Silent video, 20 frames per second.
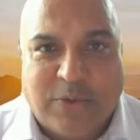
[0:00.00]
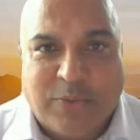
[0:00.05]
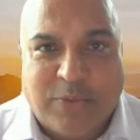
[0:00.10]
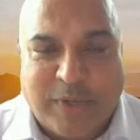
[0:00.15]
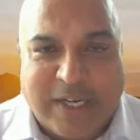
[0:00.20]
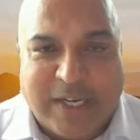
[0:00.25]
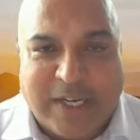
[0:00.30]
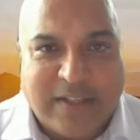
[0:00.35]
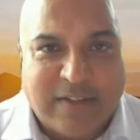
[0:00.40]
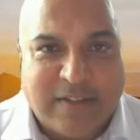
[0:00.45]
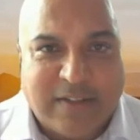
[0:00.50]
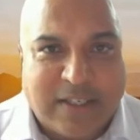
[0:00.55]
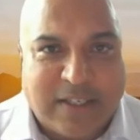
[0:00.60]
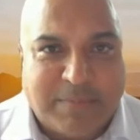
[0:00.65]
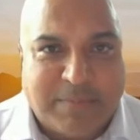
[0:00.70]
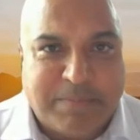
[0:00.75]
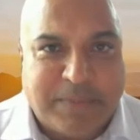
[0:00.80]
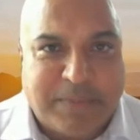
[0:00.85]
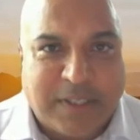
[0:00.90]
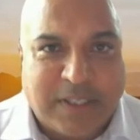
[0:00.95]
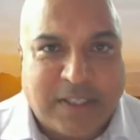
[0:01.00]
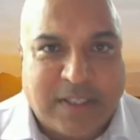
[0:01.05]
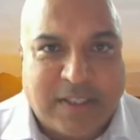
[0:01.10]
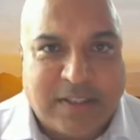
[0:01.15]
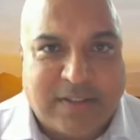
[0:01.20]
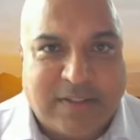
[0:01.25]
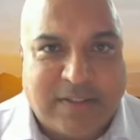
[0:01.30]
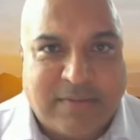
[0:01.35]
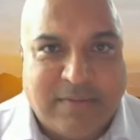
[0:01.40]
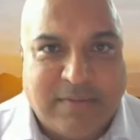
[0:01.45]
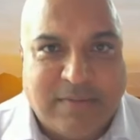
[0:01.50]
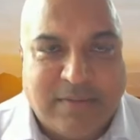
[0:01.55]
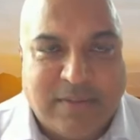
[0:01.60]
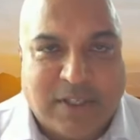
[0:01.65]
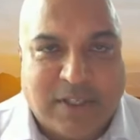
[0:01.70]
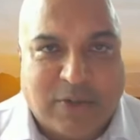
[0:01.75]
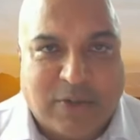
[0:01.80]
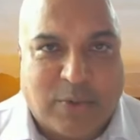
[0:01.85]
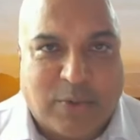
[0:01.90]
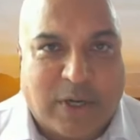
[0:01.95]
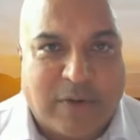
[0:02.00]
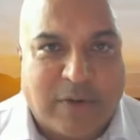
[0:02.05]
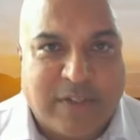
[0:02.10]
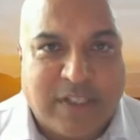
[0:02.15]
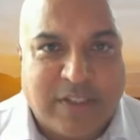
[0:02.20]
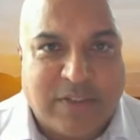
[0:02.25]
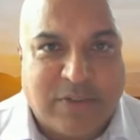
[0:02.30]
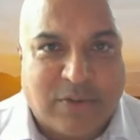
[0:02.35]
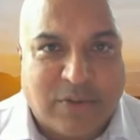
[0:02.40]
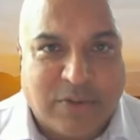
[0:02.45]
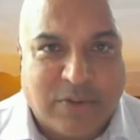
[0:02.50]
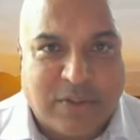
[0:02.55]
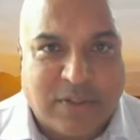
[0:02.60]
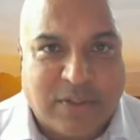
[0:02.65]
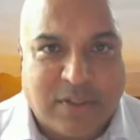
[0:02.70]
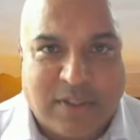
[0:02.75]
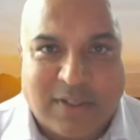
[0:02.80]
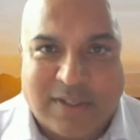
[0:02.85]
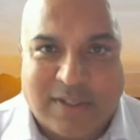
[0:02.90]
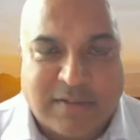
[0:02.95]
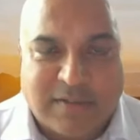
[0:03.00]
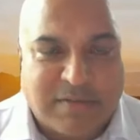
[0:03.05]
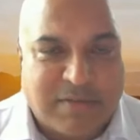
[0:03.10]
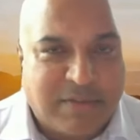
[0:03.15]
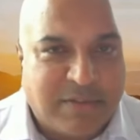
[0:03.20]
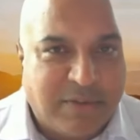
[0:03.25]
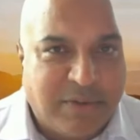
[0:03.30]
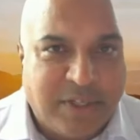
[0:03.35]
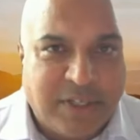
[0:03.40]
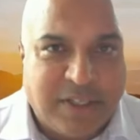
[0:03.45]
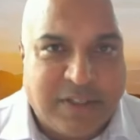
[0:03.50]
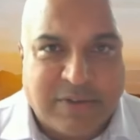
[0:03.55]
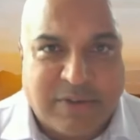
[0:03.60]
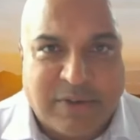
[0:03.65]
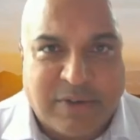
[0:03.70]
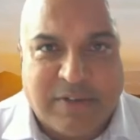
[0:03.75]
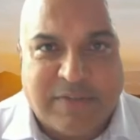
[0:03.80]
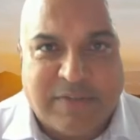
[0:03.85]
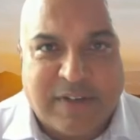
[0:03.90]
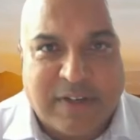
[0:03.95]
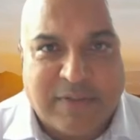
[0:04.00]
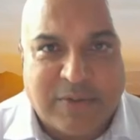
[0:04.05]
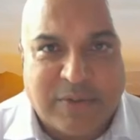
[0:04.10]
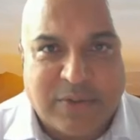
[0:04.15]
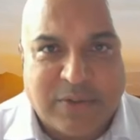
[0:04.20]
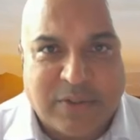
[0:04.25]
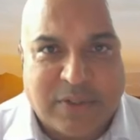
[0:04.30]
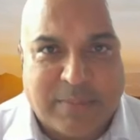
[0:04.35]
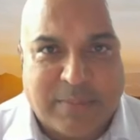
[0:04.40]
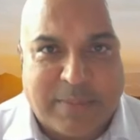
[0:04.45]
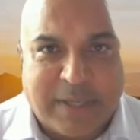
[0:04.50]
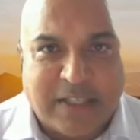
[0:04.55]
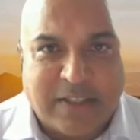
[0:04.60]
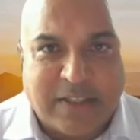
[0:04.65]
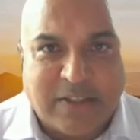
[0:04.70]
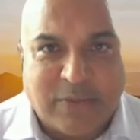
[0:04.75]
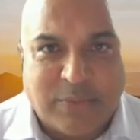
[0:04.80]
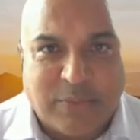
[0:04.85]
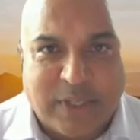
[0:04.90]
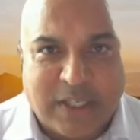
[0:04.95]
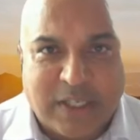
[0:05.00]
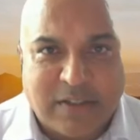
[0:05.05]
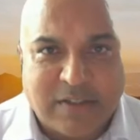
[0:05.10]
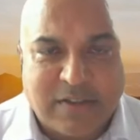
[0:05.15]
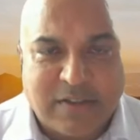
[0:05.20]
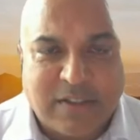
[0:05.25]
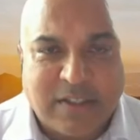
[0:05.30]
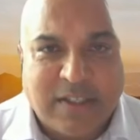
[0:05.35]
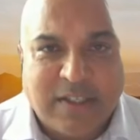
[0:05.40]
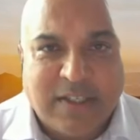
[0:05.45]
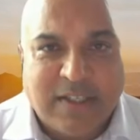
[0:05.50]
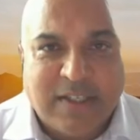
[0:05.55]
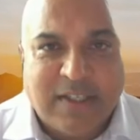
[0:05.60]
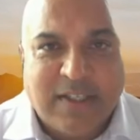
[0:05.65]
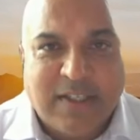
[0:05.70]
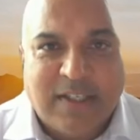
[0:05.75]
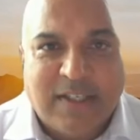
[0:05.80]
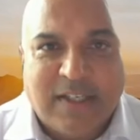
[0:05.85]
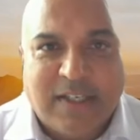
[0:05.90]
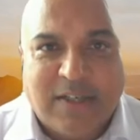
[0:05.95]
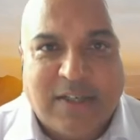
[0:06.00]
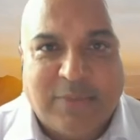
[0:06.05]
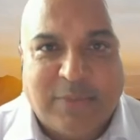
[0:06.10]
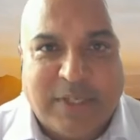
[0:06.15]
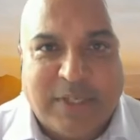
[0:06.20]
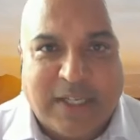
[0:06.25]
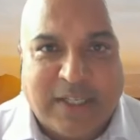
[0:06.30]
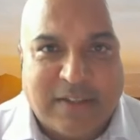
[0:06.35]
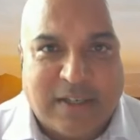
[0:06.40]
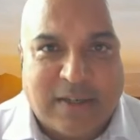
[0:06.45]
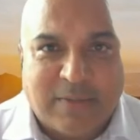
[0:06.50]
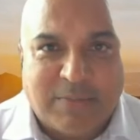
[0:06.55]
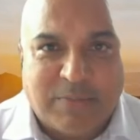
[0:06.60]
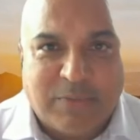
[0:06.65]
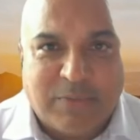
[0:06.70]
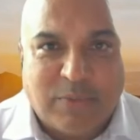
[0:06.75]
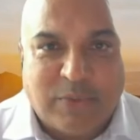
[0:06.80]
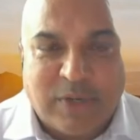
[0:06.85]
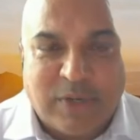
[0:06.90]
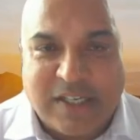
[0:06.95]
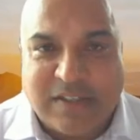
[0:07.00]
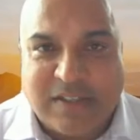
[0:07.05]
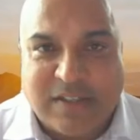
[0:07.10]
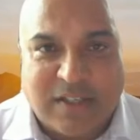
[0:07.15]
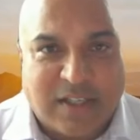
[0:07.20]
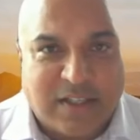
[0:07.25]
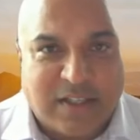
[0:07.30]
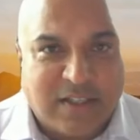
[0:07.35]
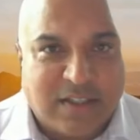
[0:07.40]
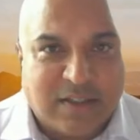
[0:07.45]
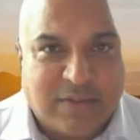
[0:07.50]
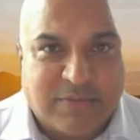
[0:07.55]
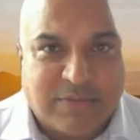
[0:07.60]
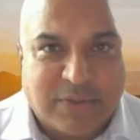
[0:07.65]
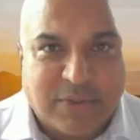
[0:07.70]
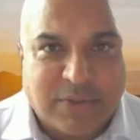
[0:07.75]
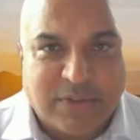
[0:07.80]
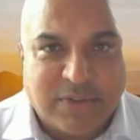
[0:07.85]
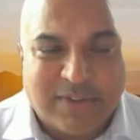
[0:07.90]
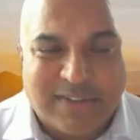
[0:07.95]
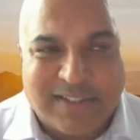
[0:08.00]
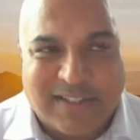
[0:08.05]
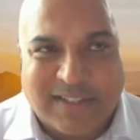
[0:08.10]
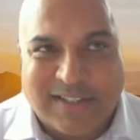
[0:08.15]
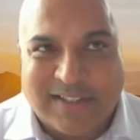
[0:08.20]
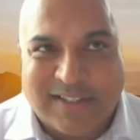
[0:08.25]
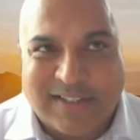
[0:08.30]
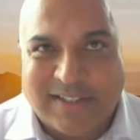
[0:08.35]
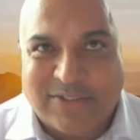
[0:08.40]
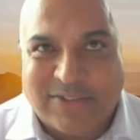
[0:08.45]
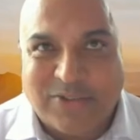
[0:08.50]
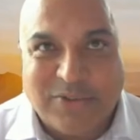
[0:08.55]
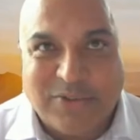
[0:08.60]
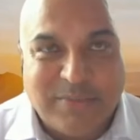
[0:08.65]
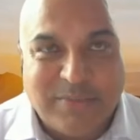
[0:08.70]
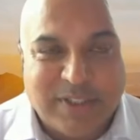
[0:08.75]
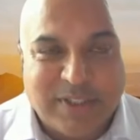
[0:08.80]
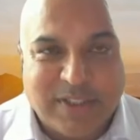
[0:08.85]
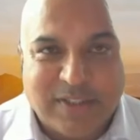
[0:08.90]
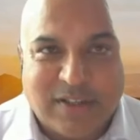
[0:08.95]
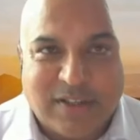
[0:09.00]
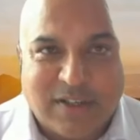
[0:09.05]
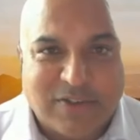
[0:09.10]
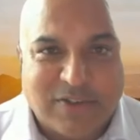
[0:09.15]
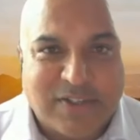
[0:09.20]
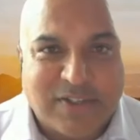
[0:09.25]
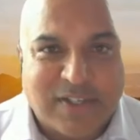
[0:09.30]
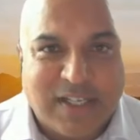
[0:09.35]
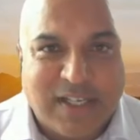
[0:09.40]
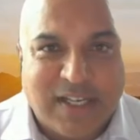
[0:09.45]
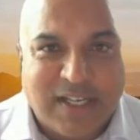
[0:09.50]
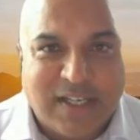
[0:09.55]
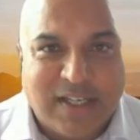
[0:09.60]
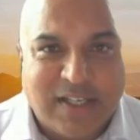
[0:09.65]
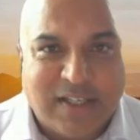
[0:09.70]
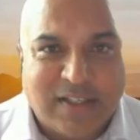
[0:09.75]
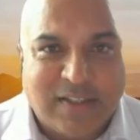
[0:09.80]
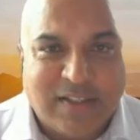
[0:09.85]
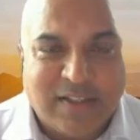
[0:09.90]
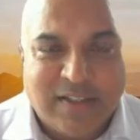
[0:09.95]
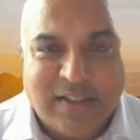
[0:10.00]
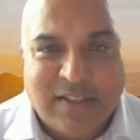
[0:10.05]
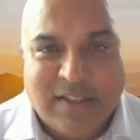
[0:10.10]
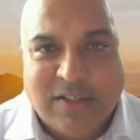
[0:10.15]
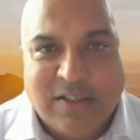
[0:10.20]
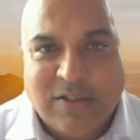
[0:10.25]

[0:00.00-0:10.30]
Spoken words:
We ended up acquiring these old 35-year-old abandoned wells, and we ended up raising, I think, the first $2 million Canadian,